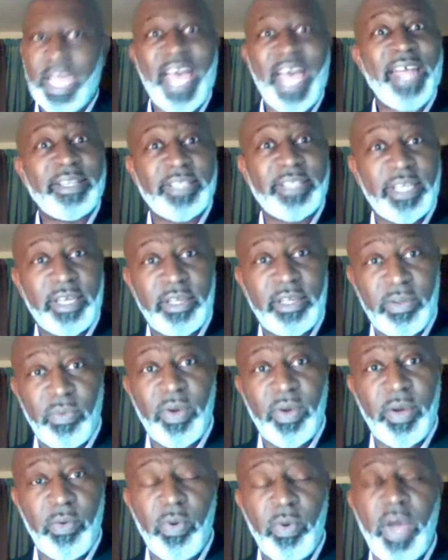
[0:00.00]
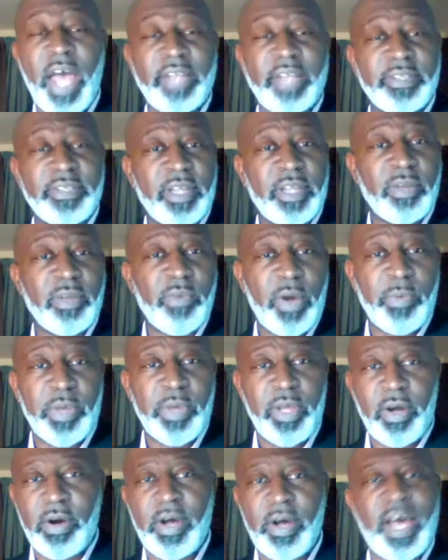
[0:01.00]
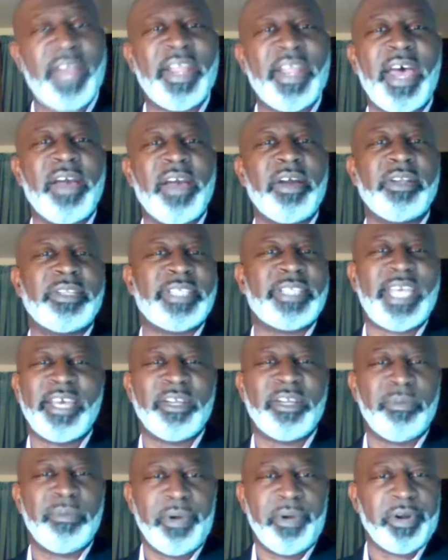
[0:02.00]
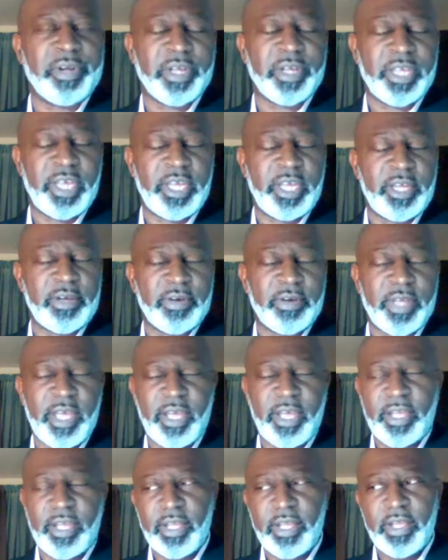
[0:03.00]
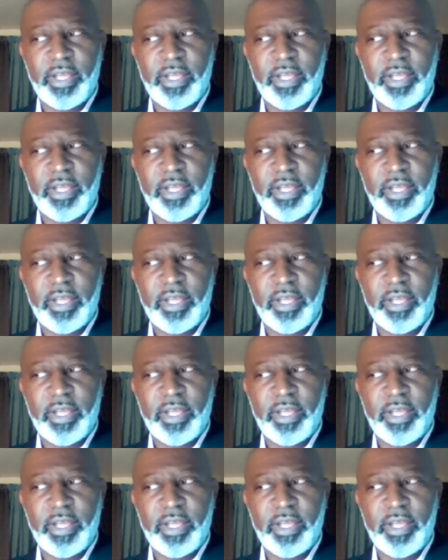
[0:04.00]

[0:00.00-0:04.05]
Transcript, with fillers: I tell you where I tell her where we're going. I'm not gonna take her to Burger King, okay?